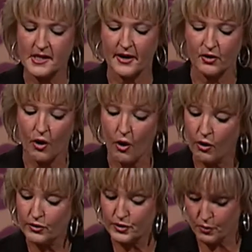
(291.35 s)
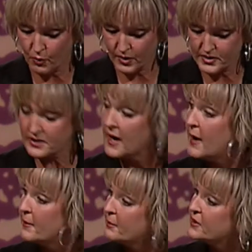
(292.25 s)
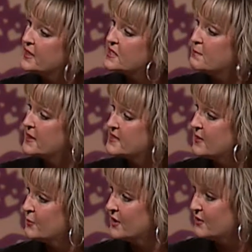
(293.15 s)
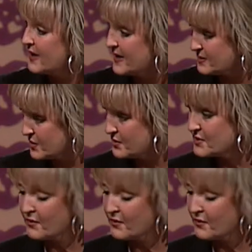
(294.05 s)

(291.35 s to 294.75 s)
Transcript: They are all yours, but please buzz in with your answers,